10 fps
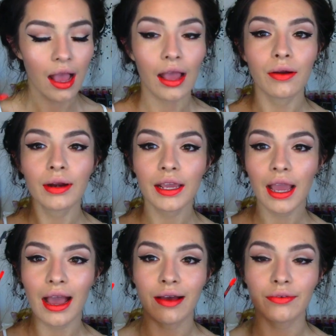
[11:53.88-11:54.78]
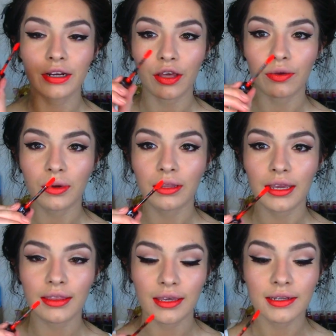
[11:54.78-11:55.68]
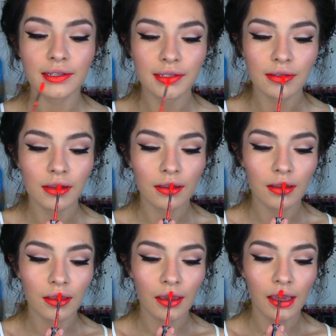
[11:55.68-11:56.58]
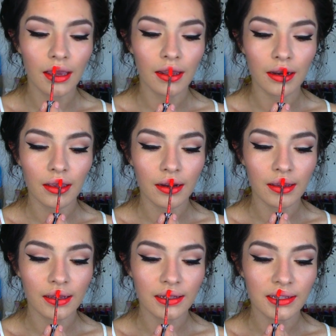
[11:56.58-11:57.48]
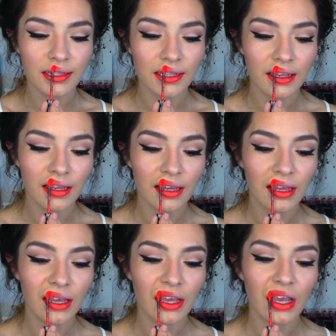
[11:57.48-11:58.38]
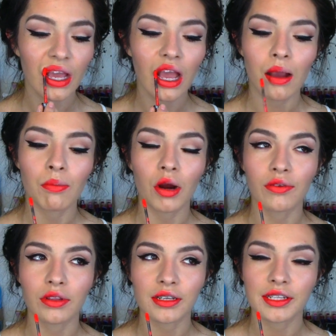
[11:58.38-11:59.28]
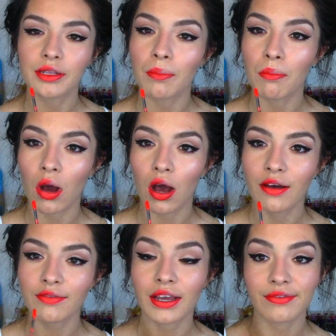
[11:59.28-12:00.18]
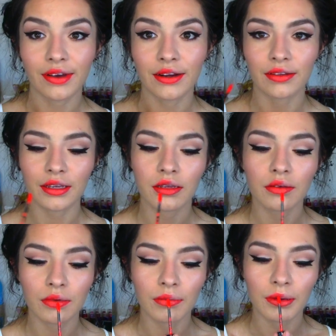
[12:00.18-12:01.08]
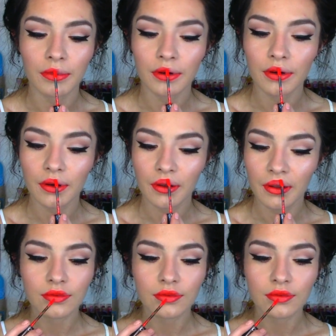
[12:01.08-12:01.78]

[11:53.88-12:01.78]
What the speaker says: I already have another one like this, and it is Marvelous Mauve. I finally remembered.